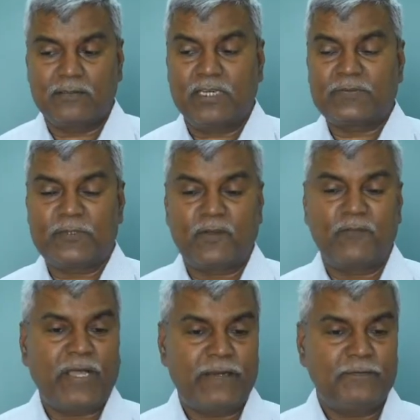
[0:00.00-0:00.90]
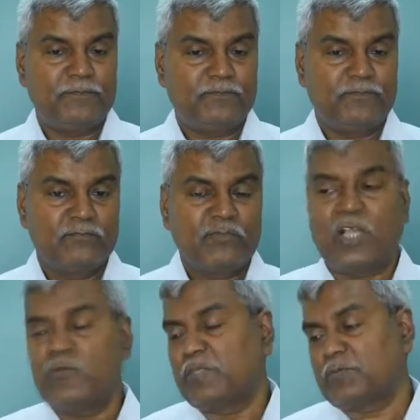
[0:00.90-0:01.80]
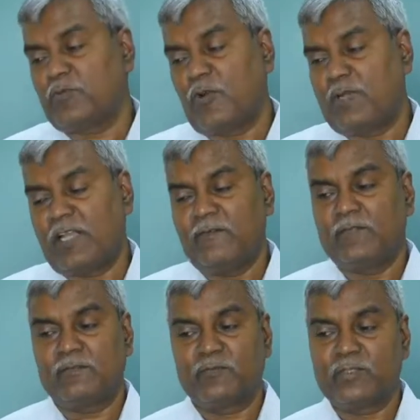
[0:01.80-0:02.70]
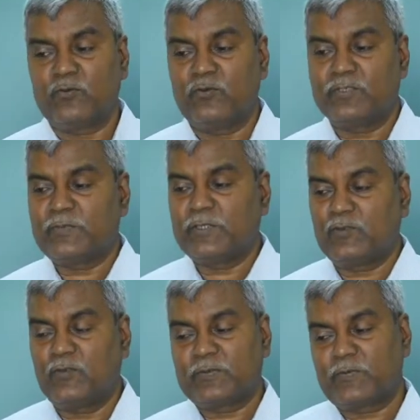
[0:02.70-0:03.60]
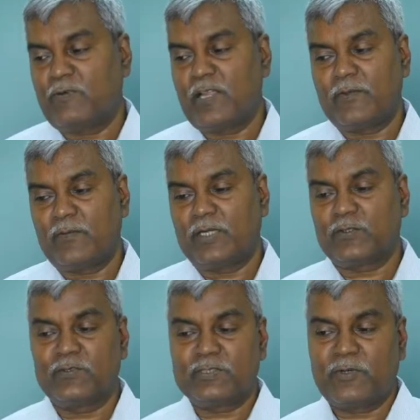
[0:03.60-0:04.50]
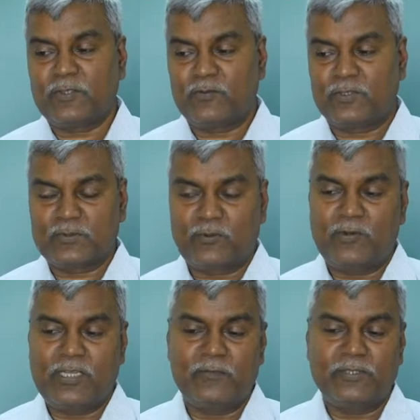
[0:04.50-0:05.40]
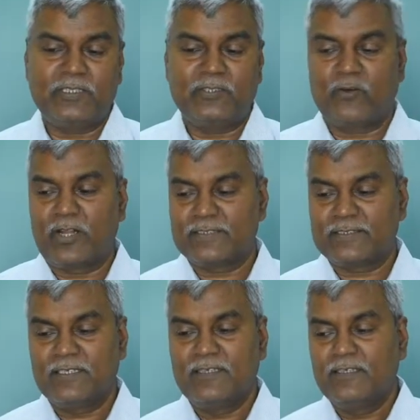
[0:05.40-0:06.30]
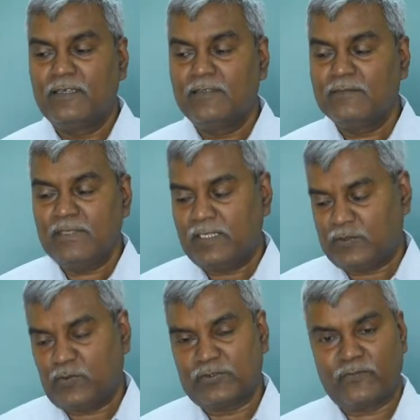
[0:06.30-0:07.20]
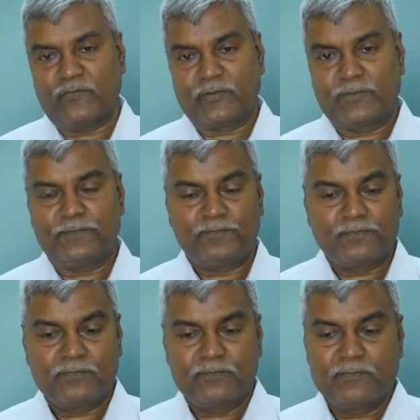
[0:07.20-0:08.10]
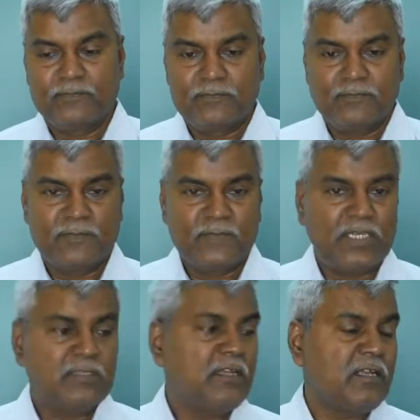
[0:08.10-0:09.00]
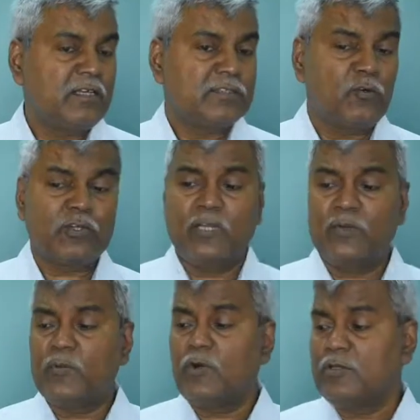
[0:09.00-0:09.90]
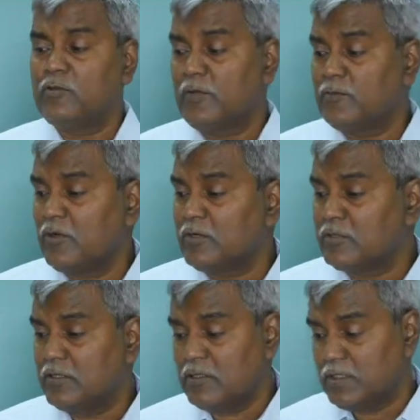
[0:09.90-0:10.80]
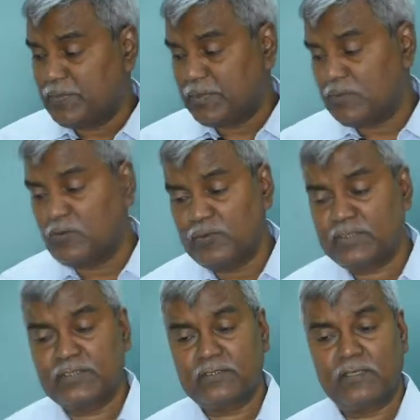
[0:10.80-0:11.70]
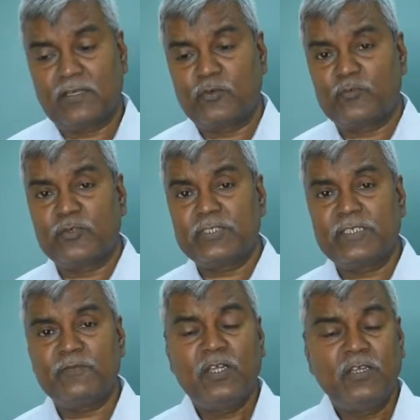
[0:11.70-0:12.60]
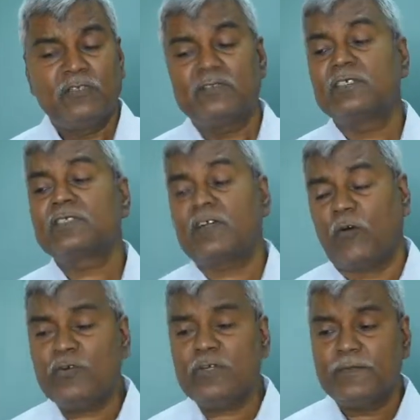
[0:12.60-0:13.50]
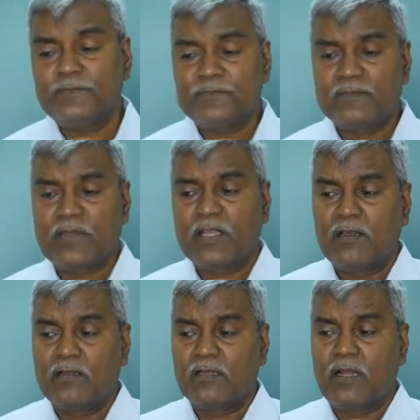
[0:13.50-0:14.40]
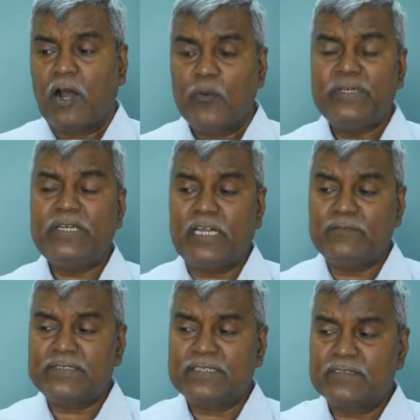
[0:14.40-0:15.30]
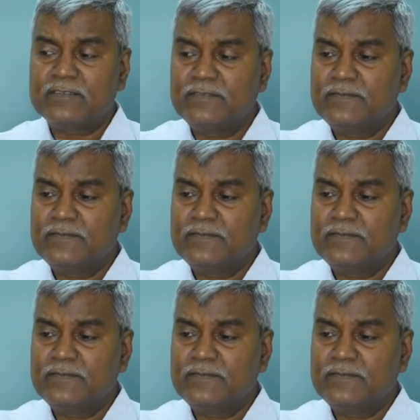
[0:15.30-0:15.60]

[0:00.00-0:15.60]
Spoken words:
classmate of mine. So I was probably having Pantulu was probably having Mathur was probably having Indranaths, and so on and so forth. And then he asked, okay, Bimal, you have got Pantulu's output sheet, just count how many times,